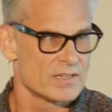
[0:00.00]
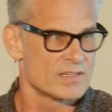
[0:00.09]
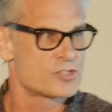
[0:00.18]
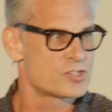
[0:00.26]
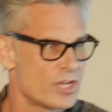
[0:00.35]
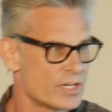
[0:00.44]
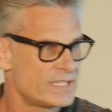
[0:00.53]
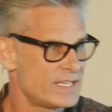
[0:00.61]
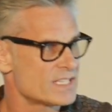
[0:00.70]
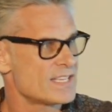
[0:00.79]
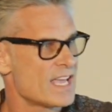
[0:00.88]
Should
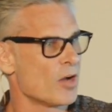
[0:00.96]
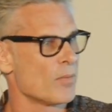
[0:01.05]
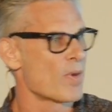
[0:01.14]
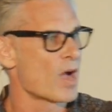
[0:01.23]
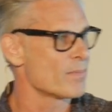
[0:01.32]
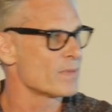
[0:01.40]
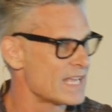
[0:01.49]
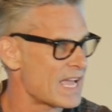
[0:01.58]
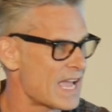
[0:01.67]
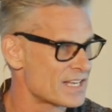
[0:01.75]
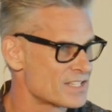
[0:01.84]
kids help mom and
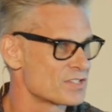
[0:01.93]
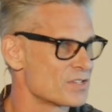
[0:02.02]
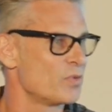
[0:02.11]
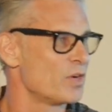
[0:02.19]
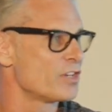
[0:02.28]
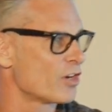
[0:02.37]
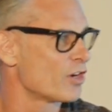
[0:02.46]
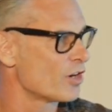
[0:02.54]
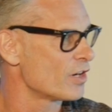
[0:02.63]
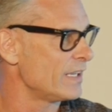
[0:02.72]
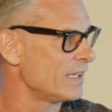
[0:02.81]
dads when they're
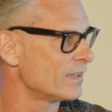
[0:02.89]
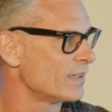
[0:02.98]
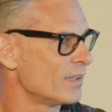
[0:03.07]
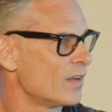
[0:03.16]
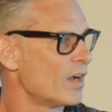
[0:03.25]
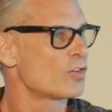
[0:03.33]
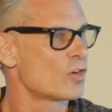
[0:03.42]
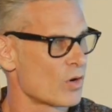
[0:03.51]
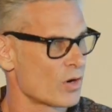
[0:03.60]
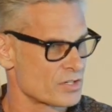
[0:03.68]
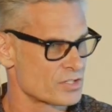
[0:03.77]
hurting? Of
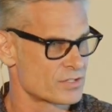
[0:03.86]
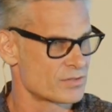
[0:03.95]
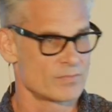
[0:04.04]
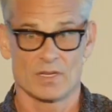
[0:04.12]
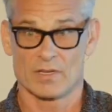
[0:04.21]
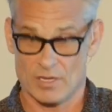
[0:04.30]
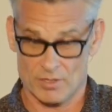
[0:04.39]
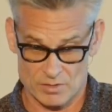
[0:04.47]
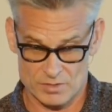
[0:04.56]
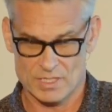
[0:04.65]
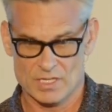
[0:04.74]
course.
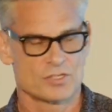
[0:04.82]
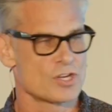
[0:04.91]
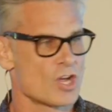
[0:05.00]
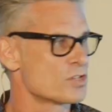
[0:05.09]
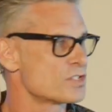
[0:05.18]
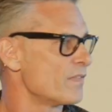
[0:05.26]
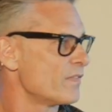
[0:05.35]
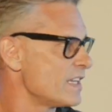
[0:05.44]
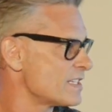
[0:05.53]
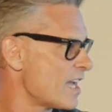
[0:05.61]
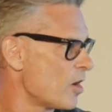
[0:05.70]
Here's Joseph,
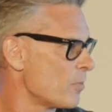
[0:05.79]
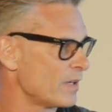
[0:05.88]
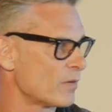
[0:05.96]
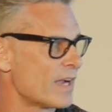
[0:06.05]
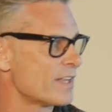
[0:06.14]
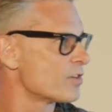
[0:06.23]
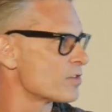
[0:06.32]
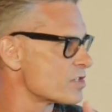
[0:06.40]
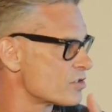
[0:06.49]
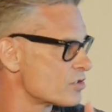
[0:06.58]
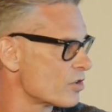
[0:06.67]
he's helping, right? There's
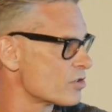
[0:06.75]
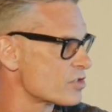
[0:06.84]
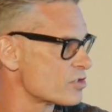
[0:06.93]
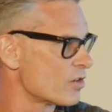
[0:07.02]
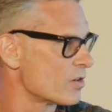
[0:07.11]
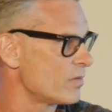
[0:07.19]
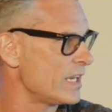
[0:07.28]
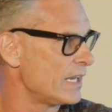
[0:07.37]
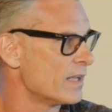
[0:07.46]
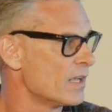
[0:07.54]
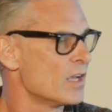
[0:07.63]
a, there's a certain
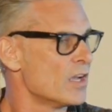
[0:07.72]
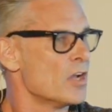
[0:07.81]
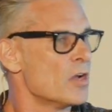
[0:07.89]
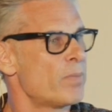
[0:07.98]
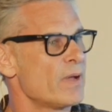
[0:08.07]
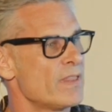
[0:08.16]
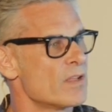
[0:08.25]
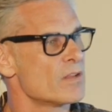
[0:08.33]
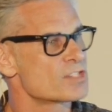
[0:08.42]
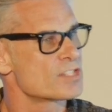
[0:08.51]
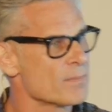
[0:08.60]
need. But
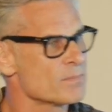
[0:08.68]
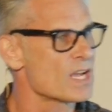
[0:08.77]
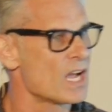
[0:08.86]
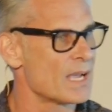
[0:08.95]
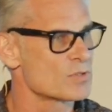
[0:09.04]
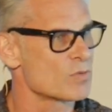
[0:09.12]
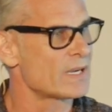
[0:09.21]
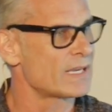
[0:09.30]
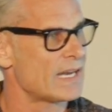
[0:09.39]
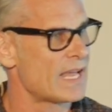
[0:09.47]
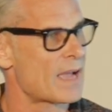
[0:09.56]
sometimes what
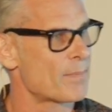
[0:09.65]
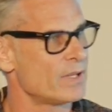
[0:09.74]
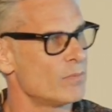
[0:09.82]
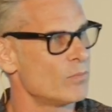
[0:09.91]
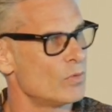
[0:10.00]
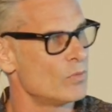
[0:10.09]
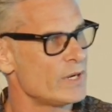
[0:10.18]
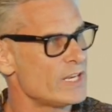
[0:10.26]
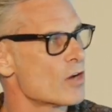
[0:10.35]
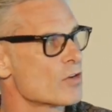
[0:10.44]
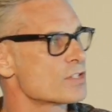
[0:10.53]
can happen, and we
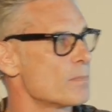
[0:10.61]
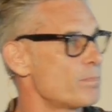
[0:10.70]
know some